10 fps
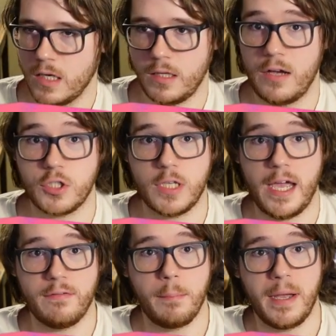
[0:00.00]
Allows you to
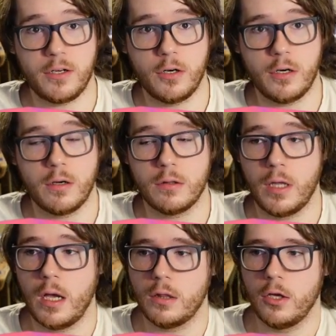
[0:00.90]
have a
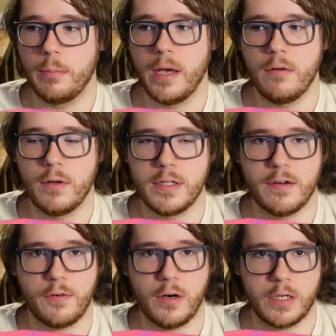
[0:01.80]
little bit of a
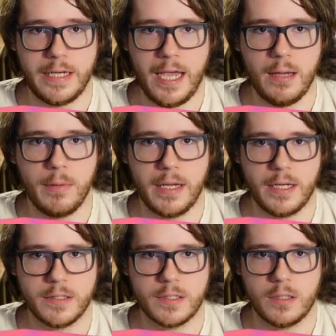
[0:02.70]
different game
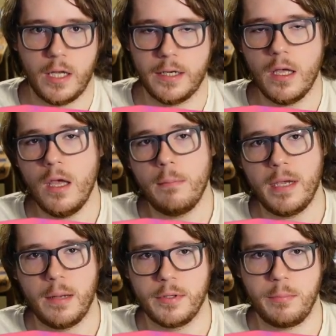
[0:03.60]
against like
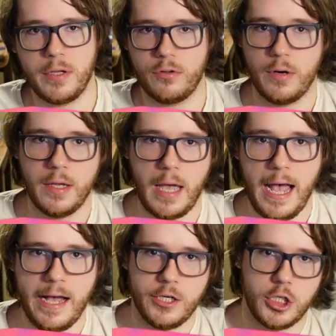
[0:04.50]
being able to play through
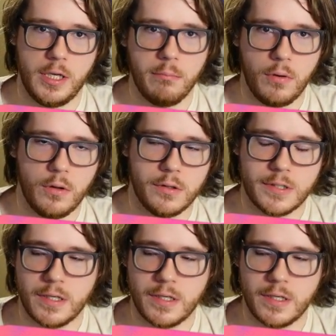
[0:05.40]
Ash and Impulse.